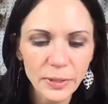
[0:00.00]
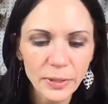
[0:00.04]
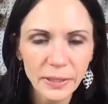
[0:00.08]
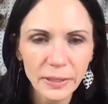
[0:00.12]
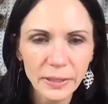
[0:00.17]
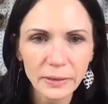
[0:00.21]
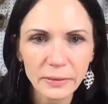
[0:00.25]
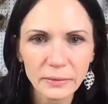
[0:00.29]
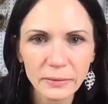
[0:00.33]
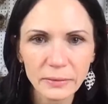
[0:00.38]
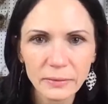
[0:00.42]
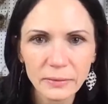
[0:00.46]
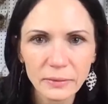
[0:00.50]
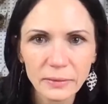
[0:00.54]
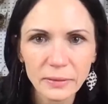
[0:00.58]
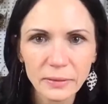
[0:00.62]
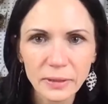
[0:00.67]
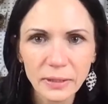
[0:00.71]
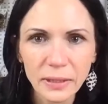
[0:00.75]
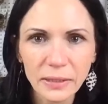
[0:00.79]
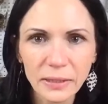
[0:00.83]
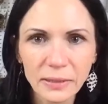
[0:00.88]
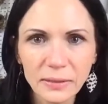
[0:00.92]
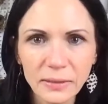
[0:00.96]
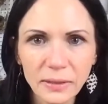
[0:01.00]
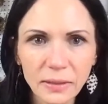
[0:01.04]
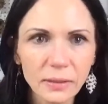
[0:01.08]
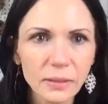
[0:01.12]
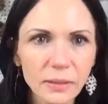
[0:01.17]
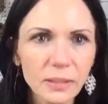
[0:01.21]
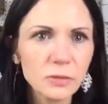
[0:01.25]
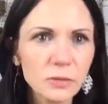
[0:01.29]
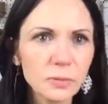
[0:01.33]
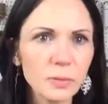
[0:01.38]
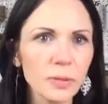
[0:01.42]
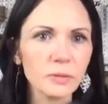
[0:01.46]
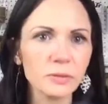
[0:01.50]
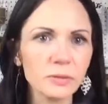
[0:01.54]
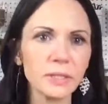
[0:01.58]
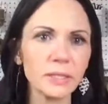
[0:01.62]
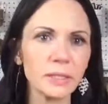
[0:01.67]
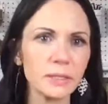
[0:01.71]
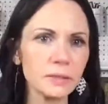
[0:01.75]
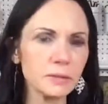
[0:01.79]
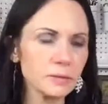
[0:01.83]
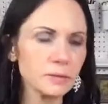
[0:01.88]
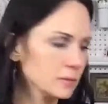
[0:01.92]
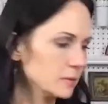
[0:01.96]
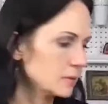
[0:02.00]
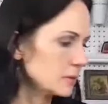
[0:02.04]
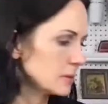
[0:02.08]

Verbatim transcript: but it's it's fucking